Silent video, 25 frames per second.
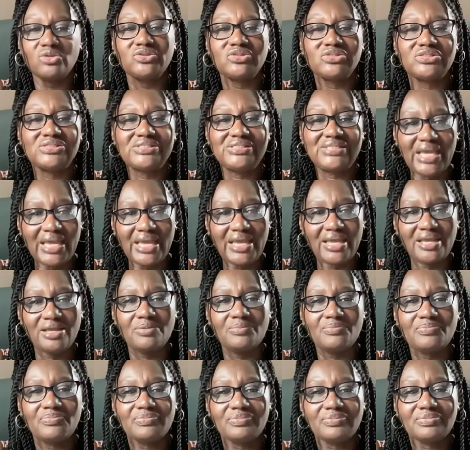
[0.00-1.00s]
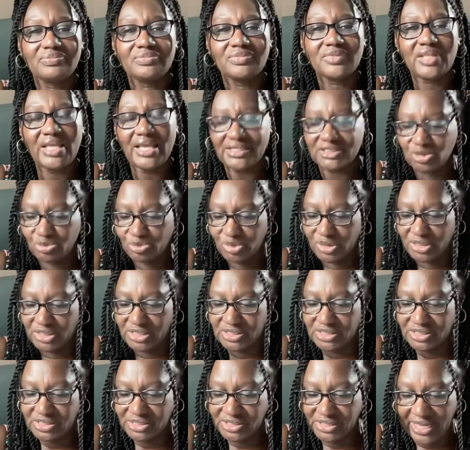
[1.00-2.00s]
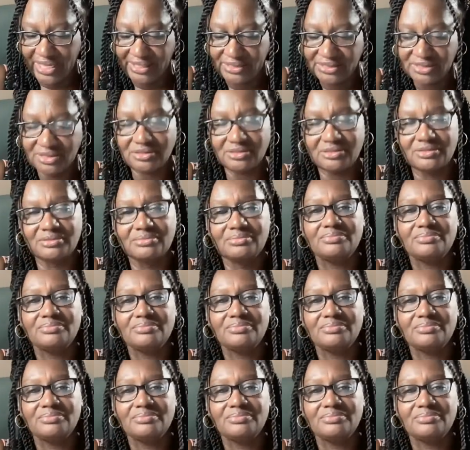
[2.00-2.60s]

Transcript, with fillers: day has been a disaster.